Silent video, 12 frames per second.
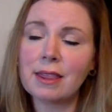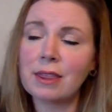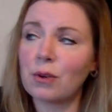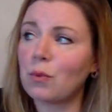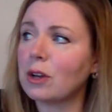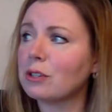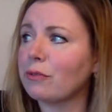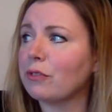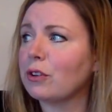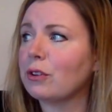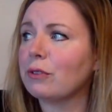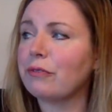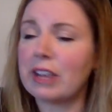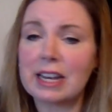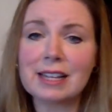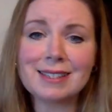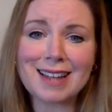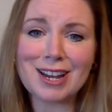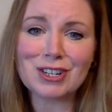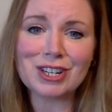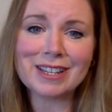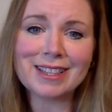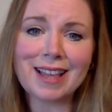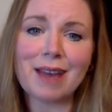the wonderful feeding station